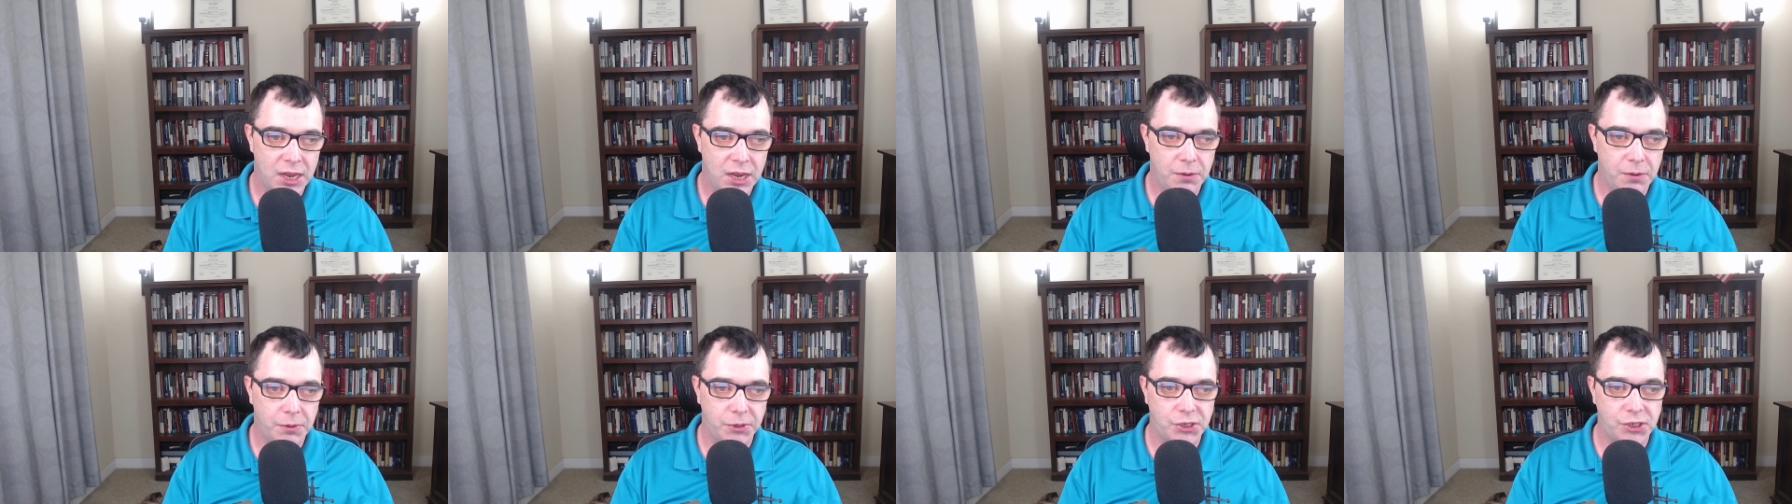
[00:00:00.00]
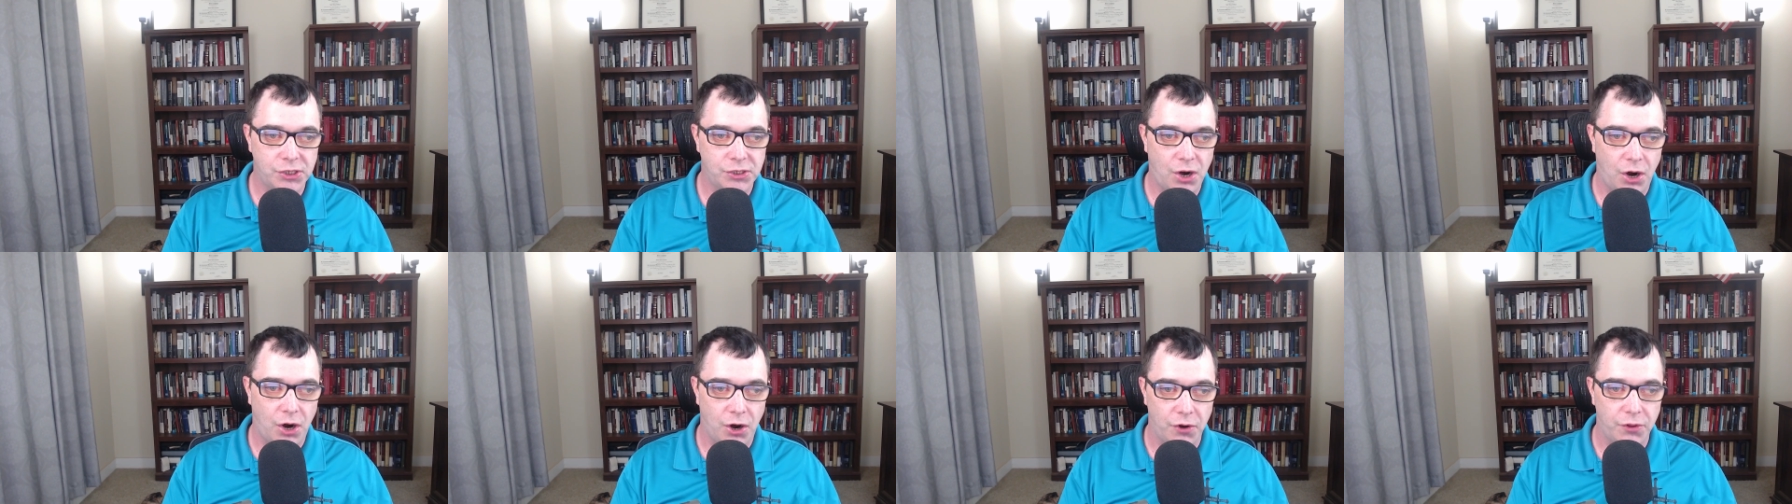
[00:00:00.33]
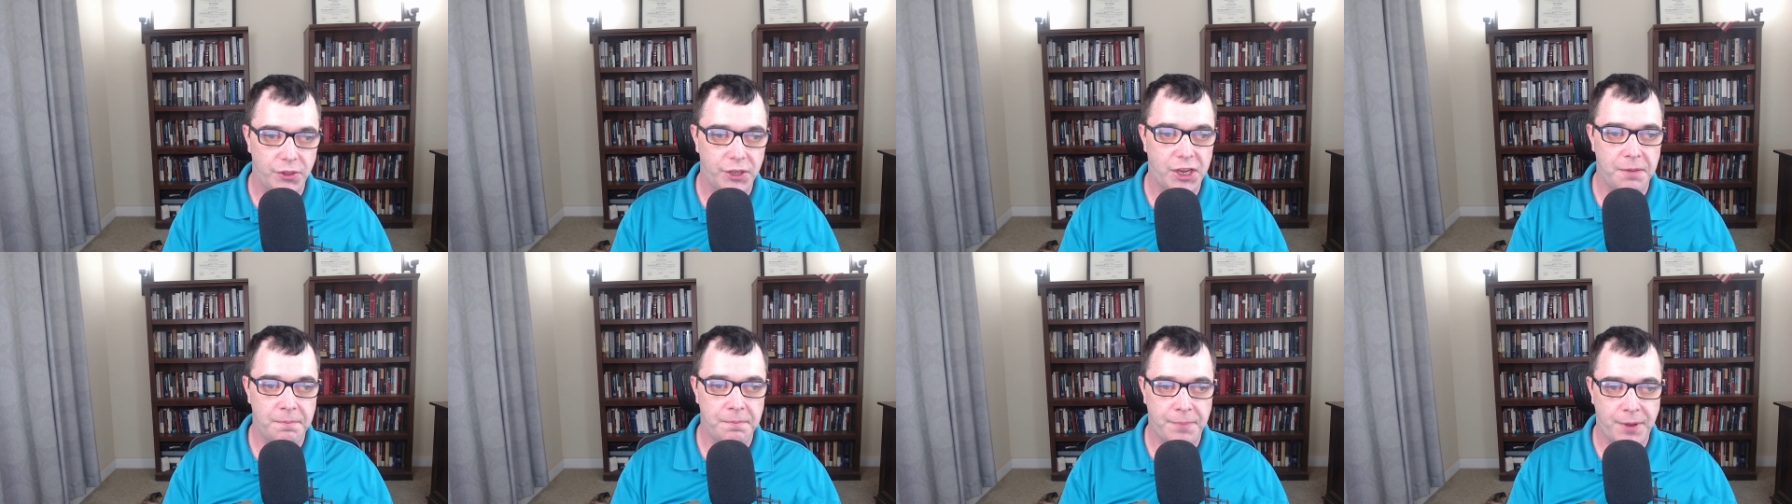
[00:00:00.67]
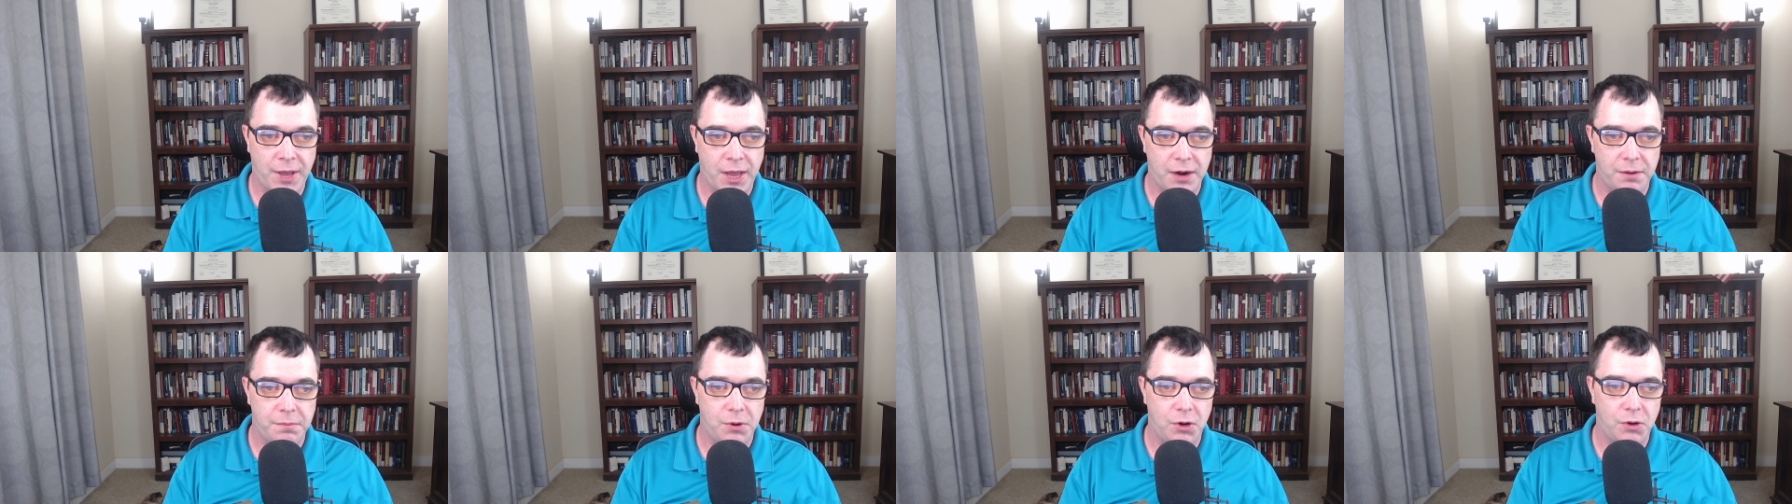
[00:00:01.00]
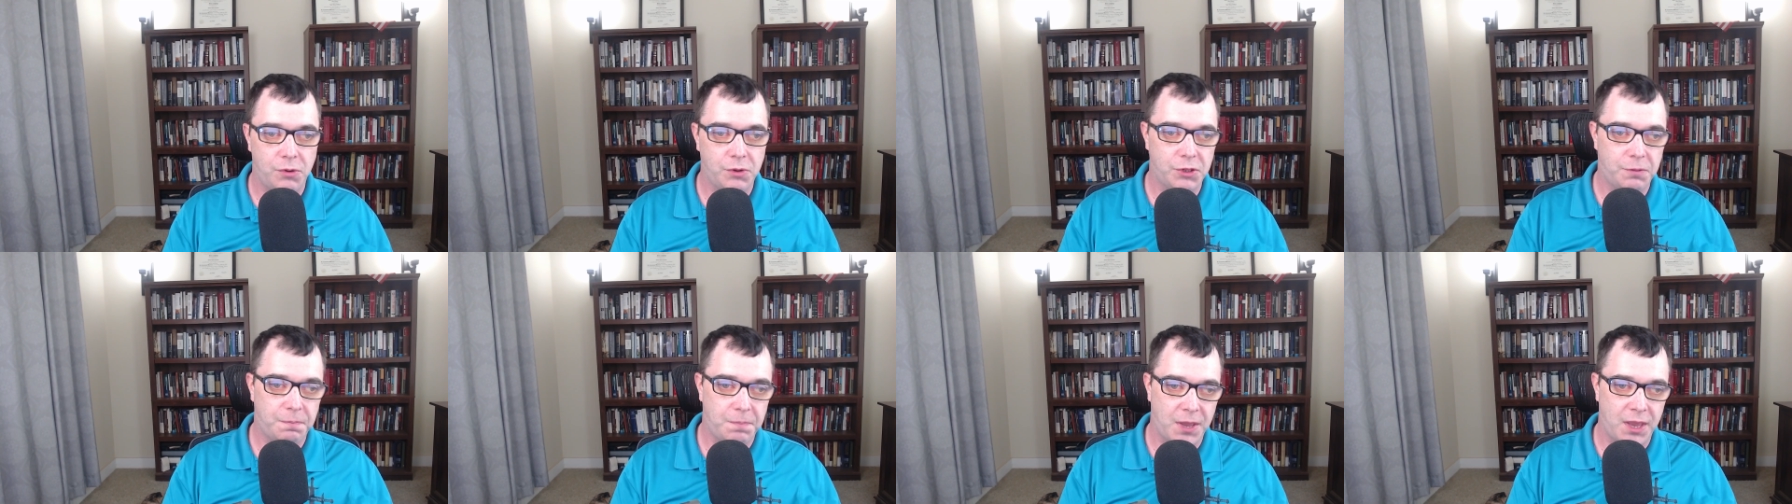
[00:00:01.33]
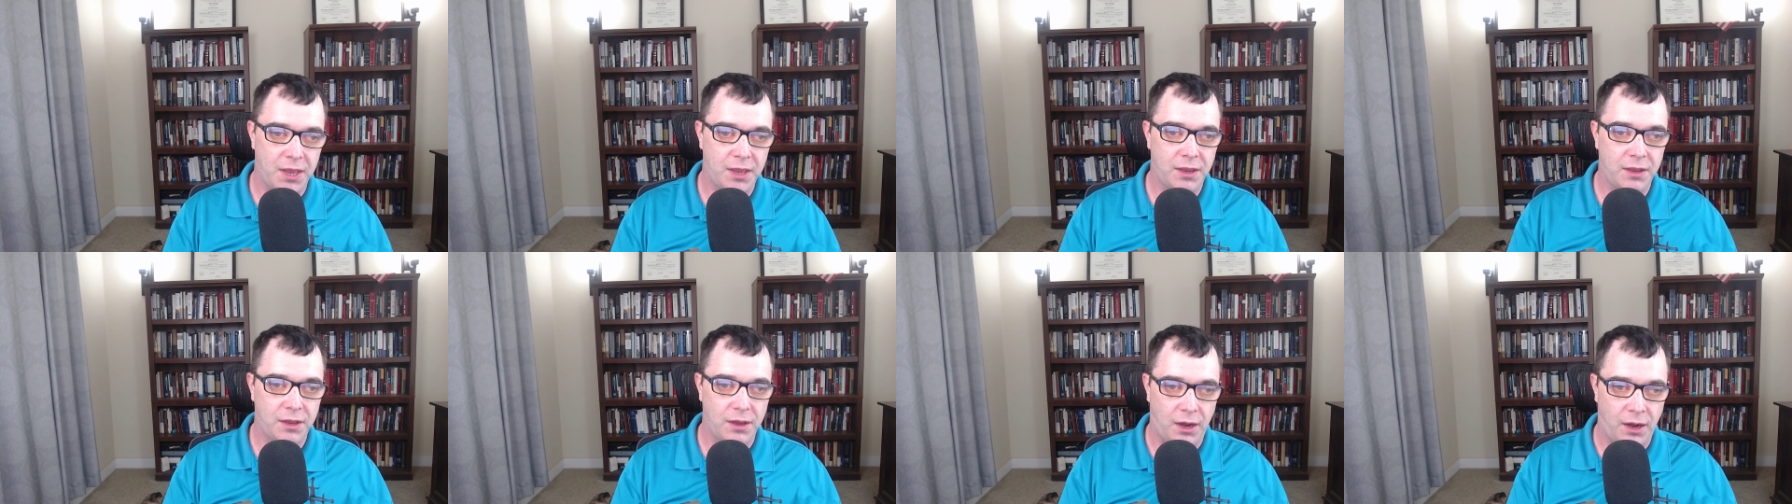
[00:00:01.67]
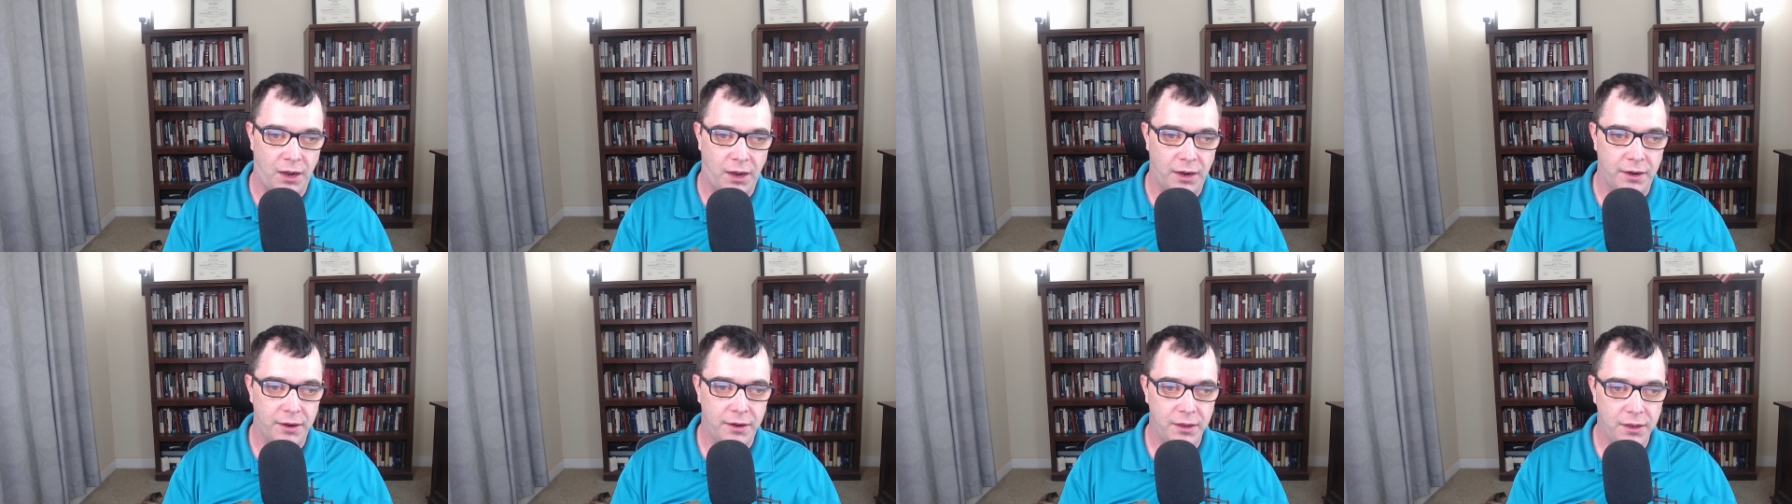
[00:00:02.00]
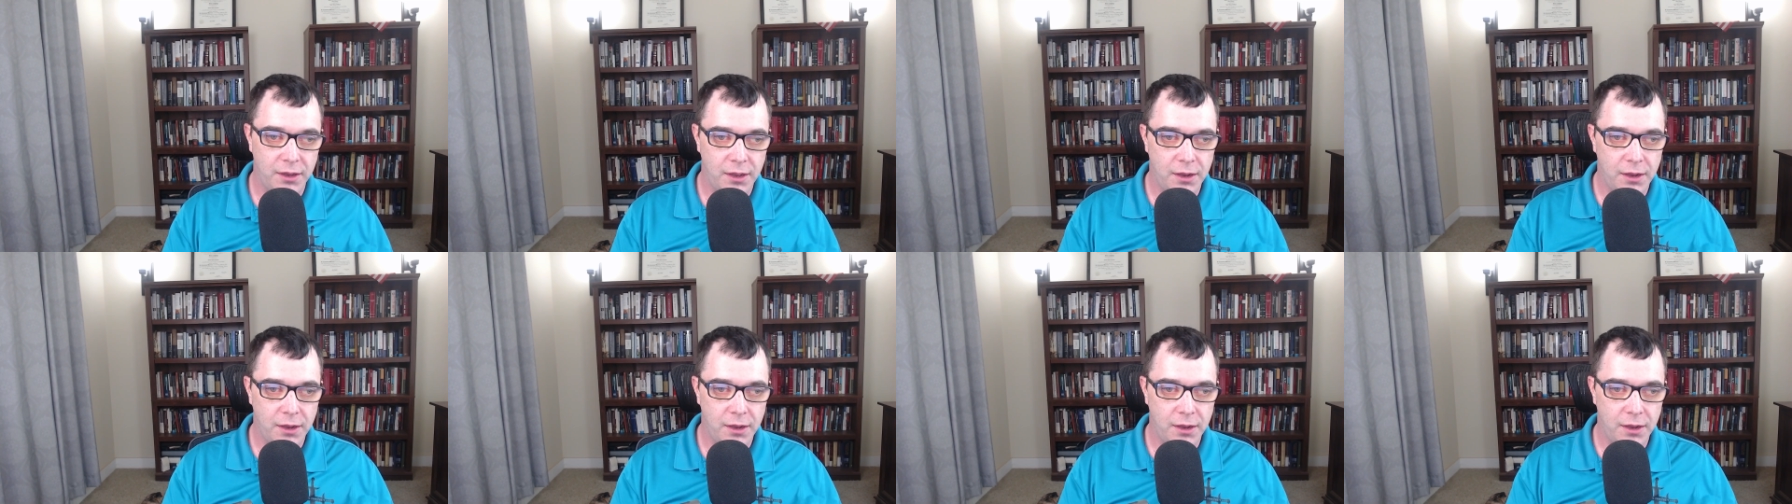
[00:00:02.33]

which is hardly compatible with being God.